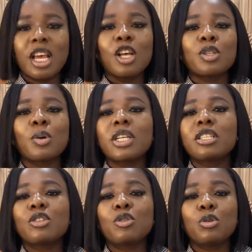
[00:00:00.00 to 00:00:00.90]
so it
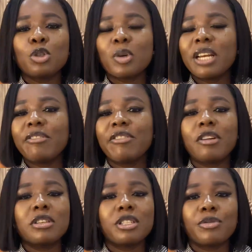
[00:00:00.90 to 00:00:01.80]
is usually
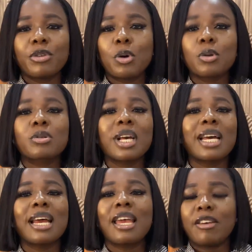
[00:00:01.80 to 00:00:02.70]
very difficult to
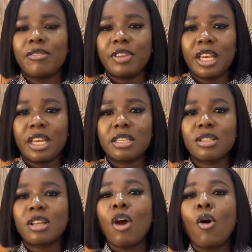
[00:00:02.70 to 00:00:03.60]
gather evidence
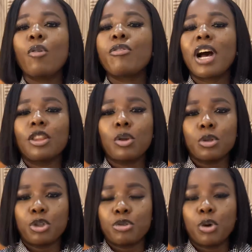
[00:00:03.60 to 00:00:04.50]
of
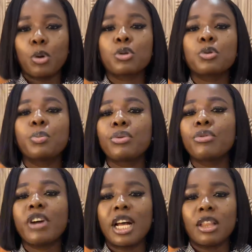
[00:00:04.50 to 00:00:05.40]
adultery or to prove
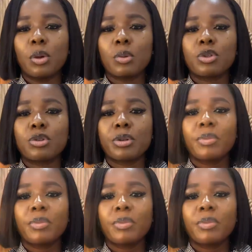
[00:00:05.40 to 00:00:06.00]
adultery.